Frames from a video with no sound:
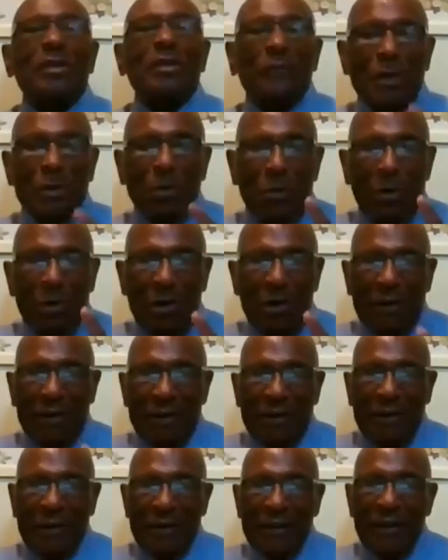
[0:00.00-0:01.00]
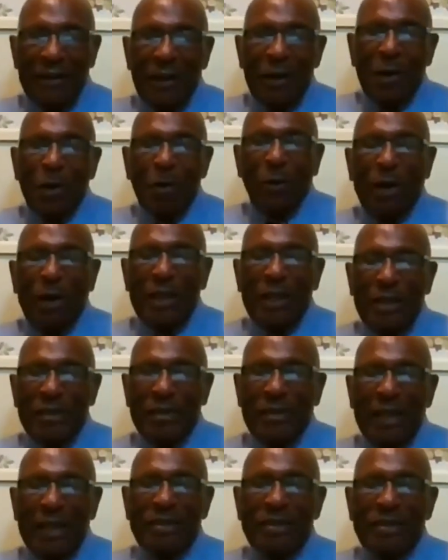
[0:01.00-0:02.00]
of his word, when
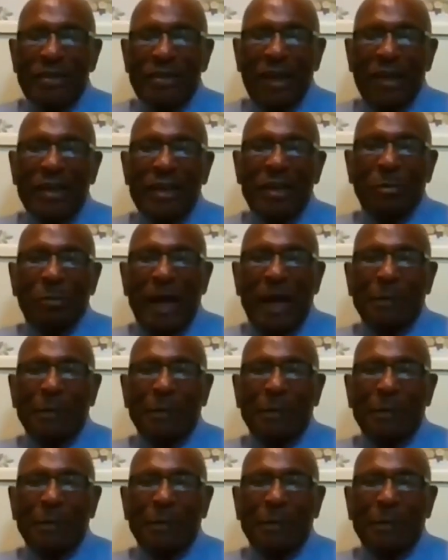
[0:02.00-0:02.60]
he said John the